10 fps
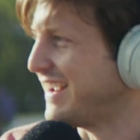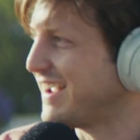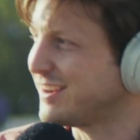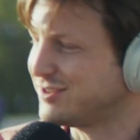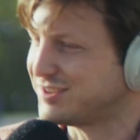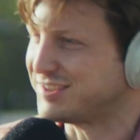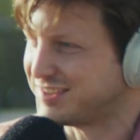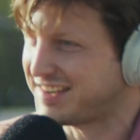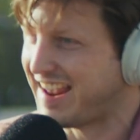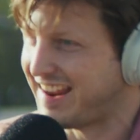I could
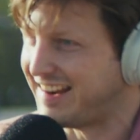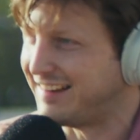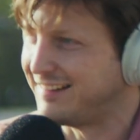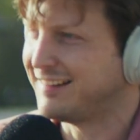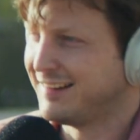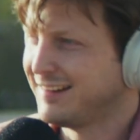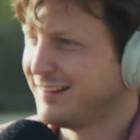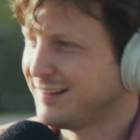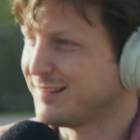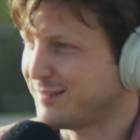sustain
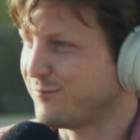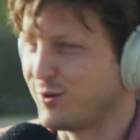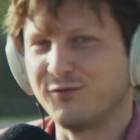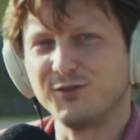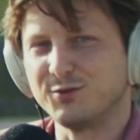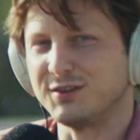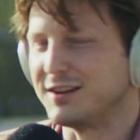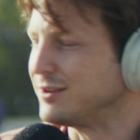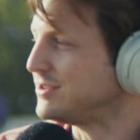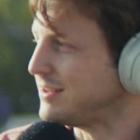for a few
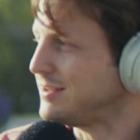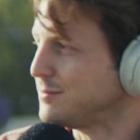years at each